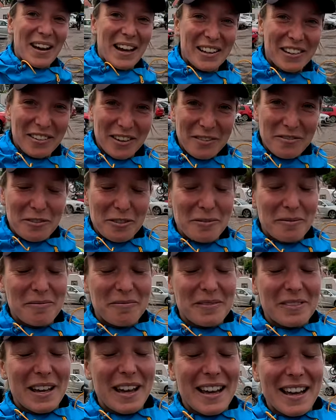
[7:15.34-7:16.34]
Anna, I
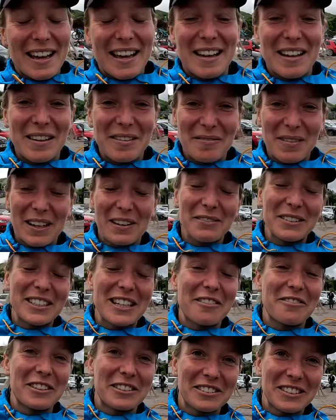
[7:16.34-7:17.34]
live in
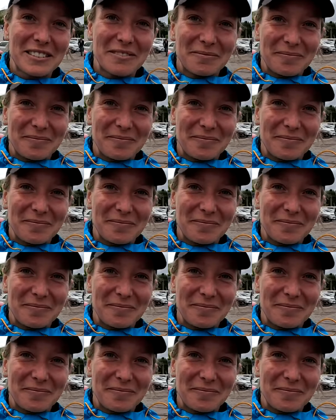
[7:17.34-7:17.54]
Sheffield.